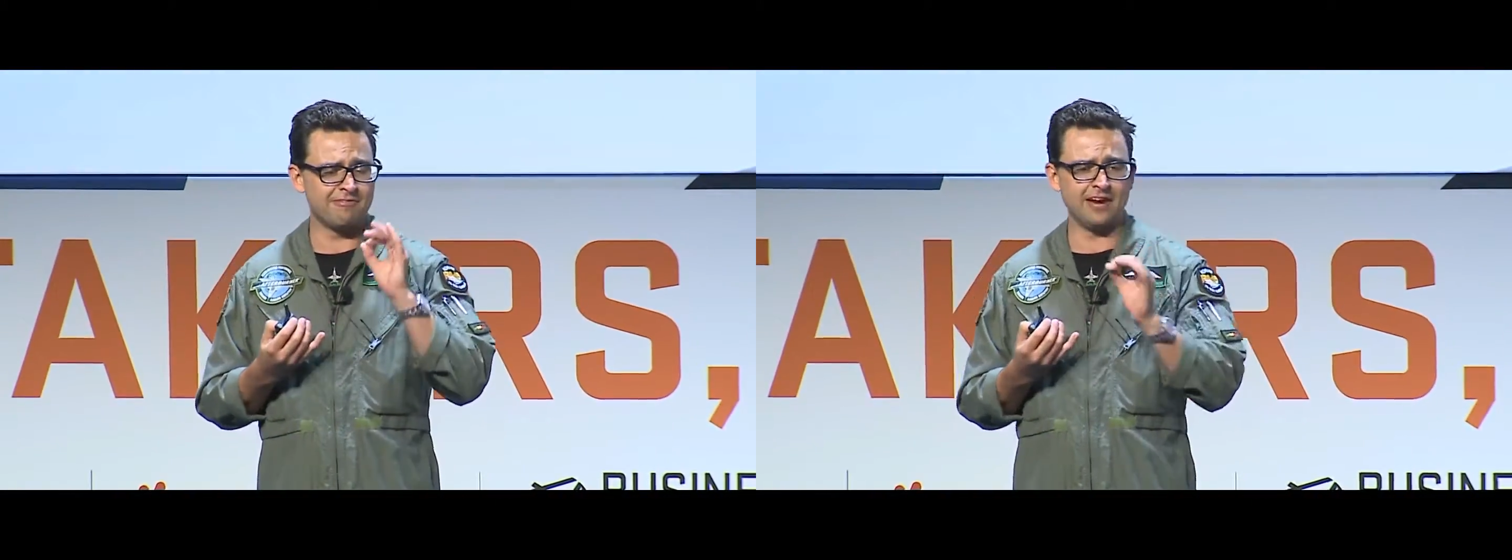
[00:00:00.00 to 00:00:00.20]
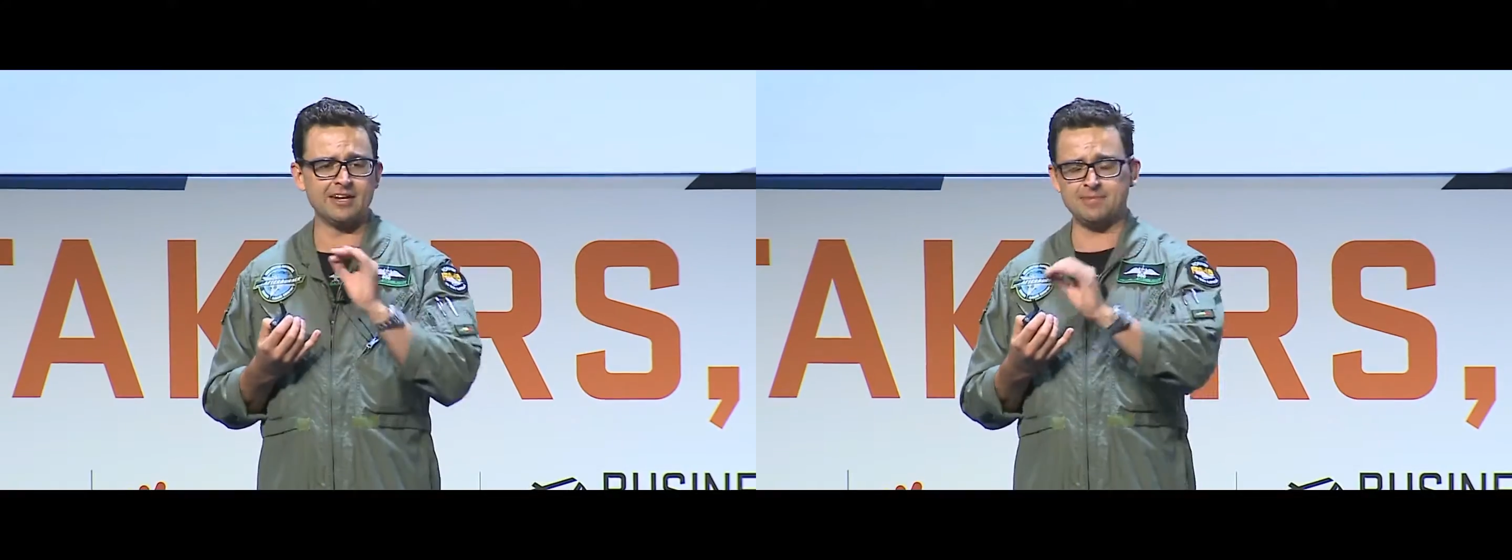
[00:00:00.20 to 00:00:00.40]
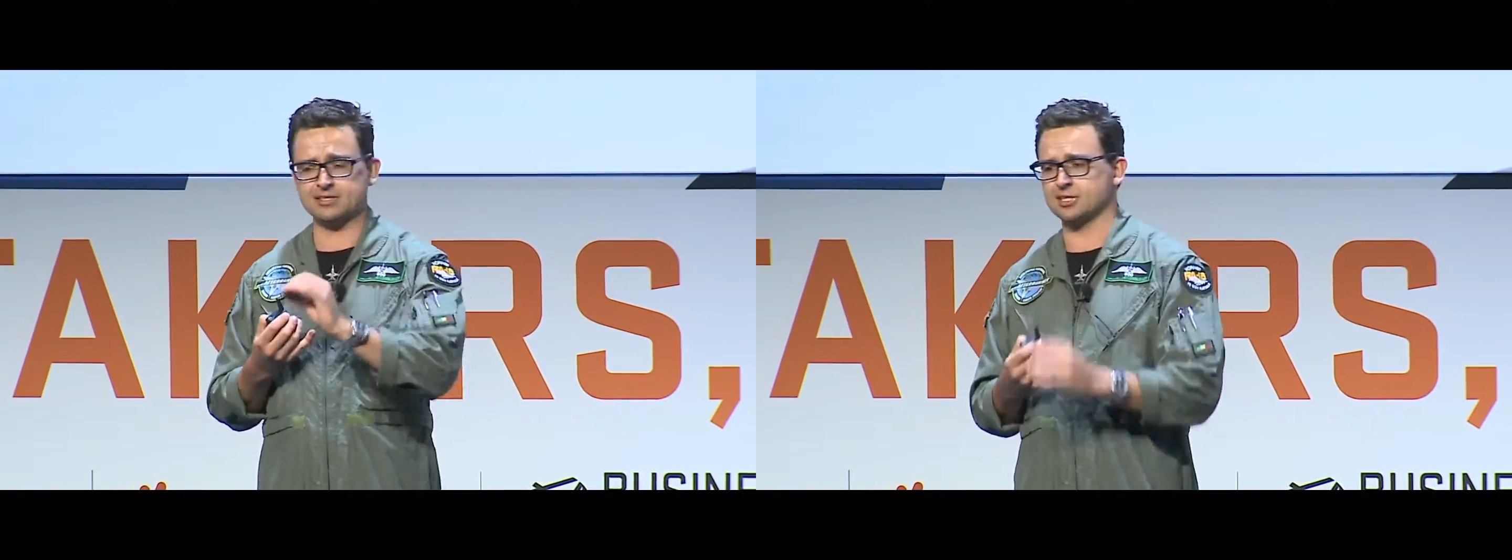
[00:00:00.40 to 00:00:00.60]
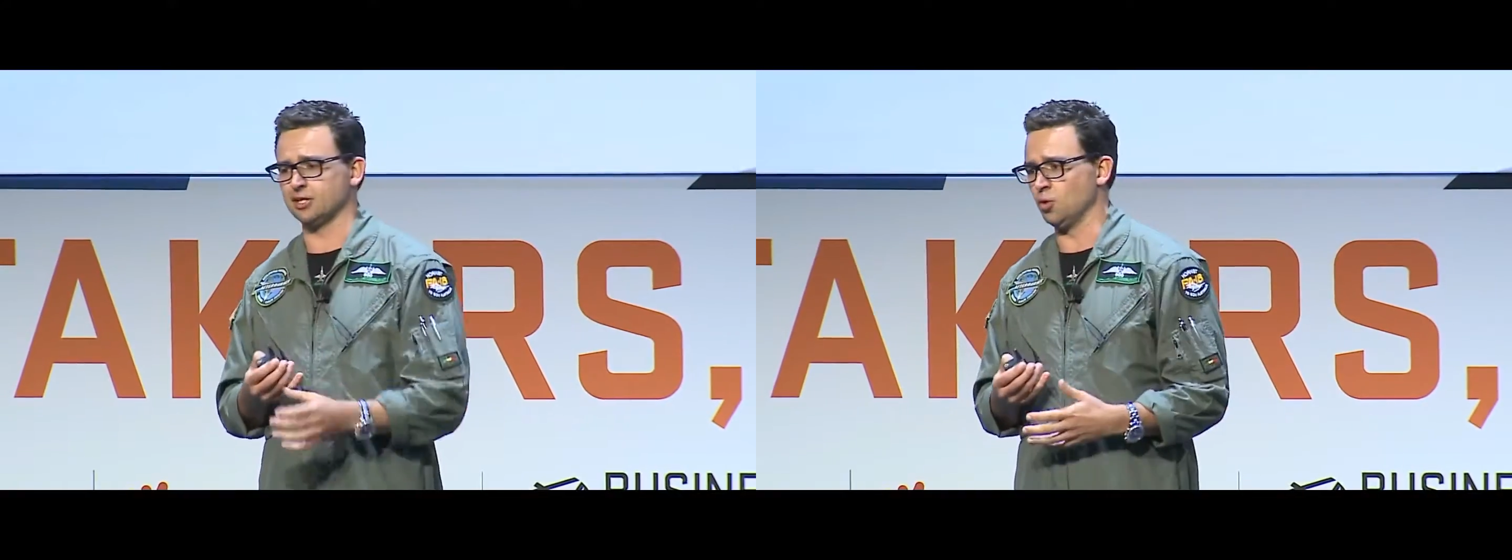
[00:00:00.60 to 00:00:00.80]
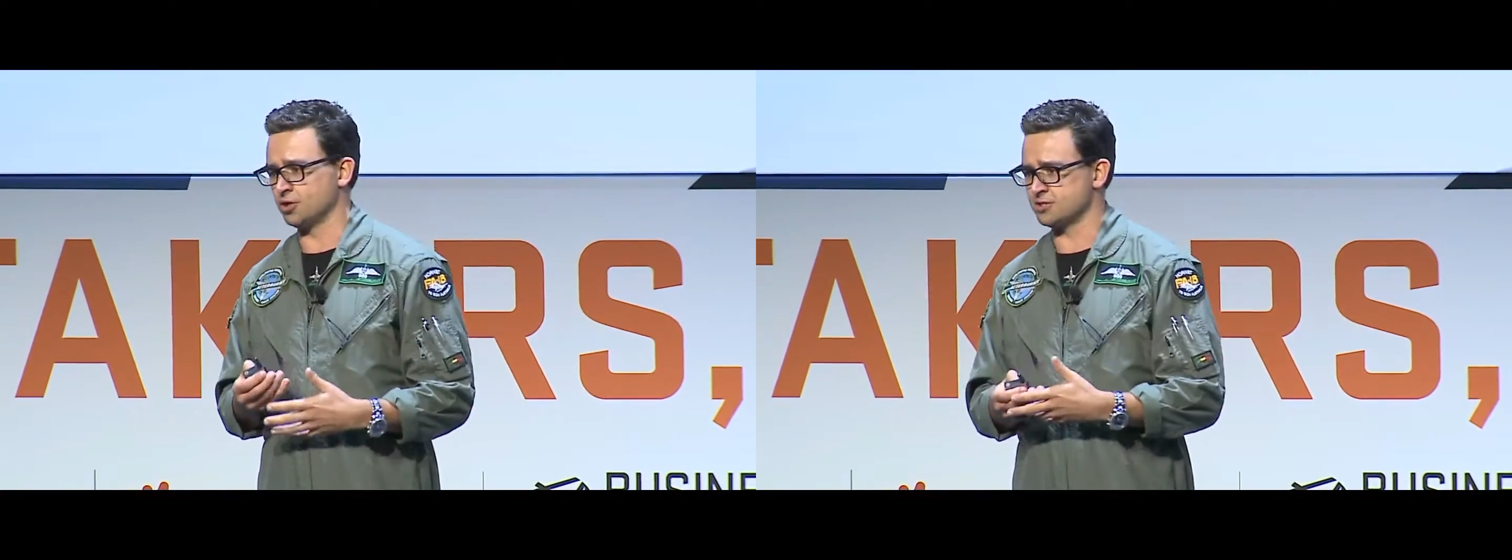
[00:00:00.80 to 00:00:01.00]

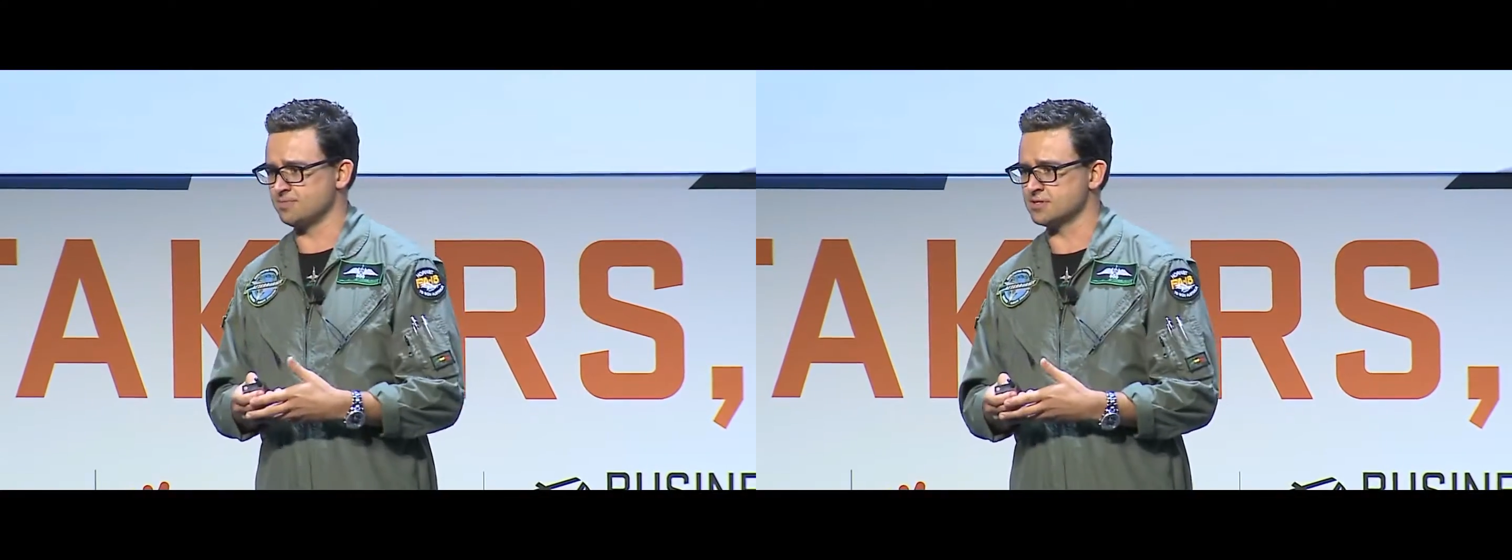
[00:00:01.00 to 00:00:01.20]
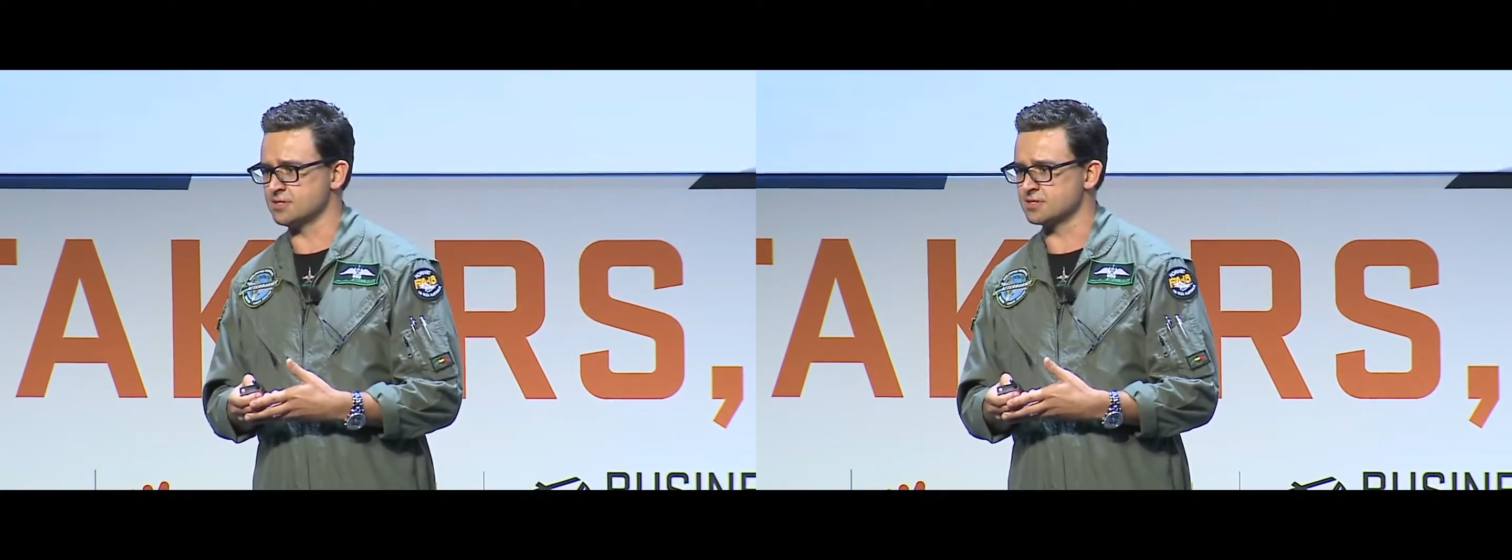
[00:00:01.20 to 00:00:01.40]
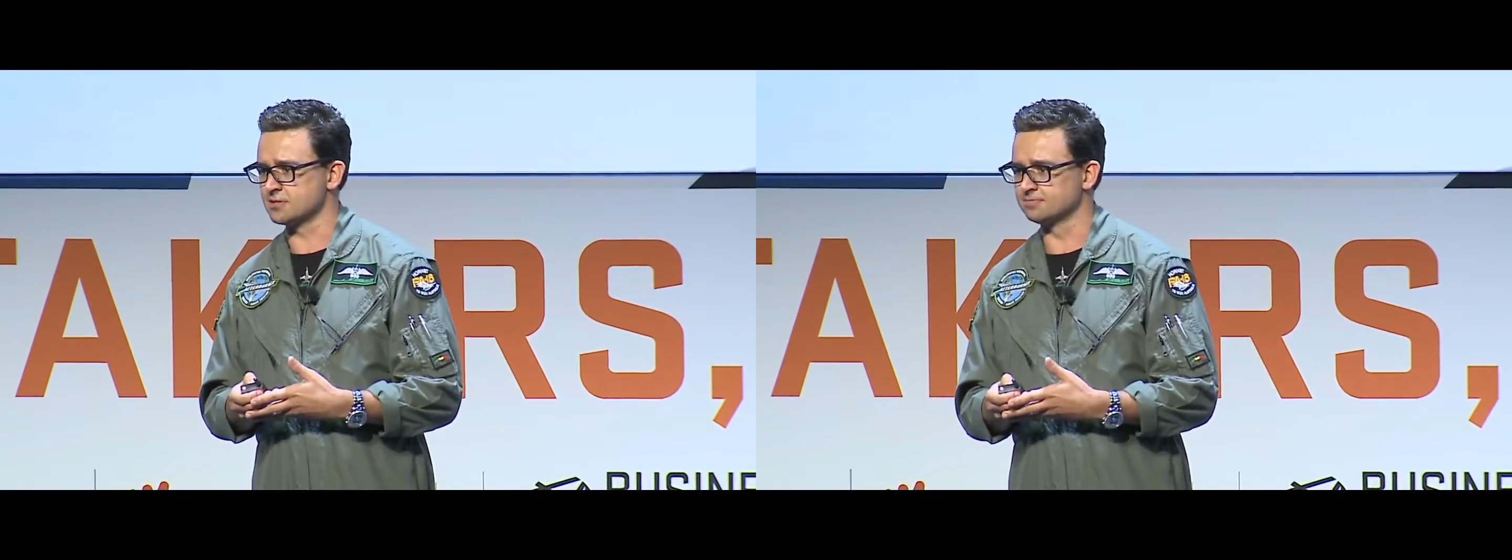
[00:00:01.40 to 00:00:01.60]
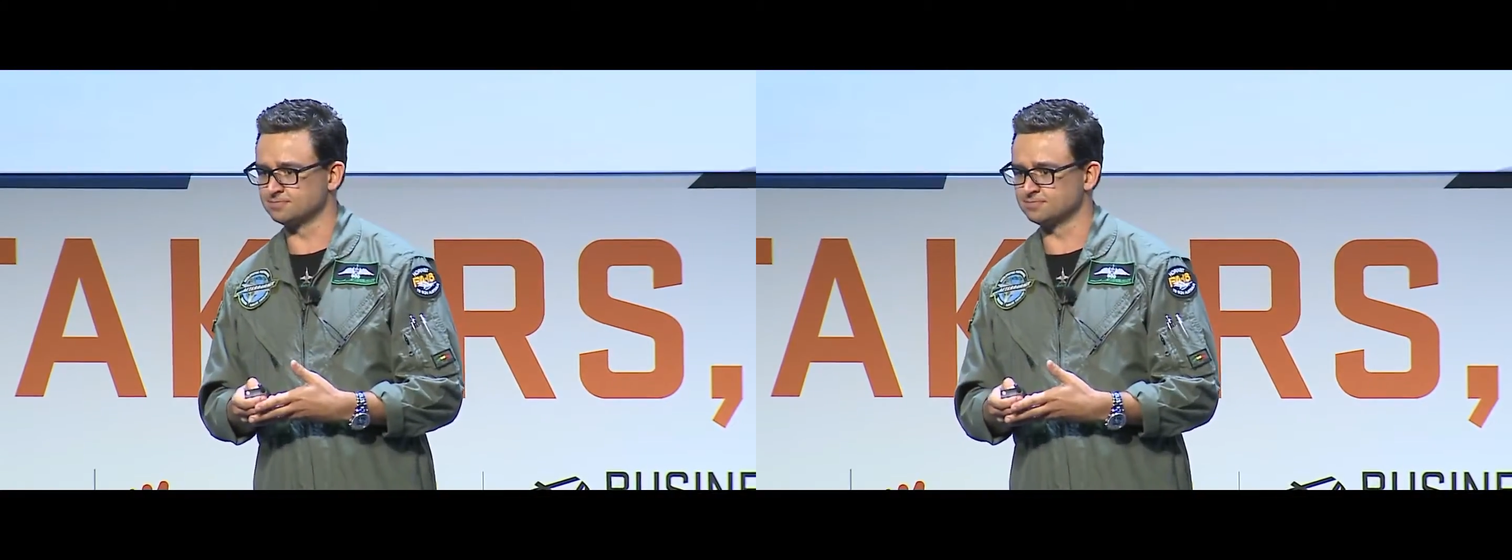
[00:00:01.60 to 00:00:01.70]
fundamentally works in business.